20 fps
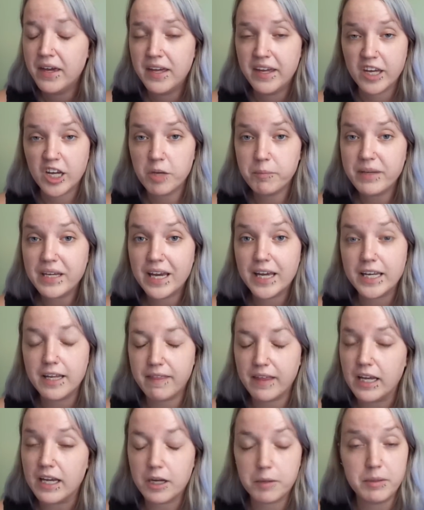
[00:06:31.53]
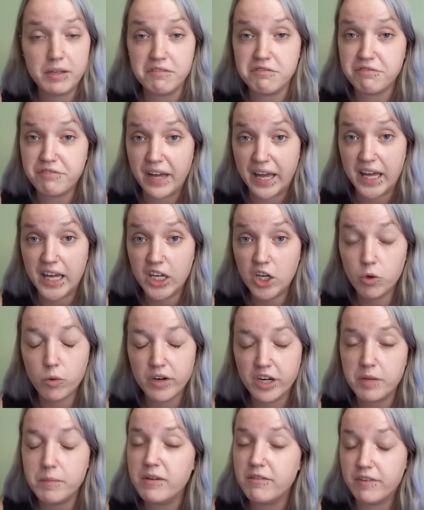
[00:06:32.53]
It can be anything. It can be vague or it
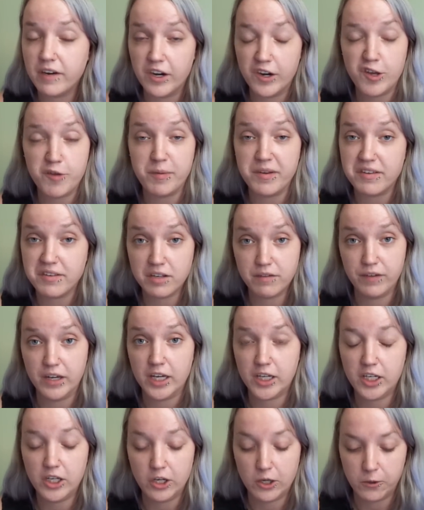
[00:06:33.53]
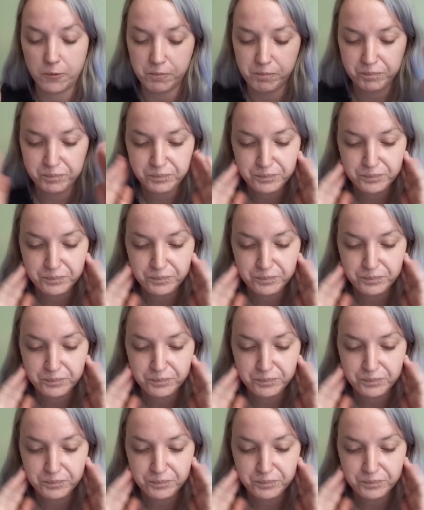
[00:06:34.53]
can be very specific, you know.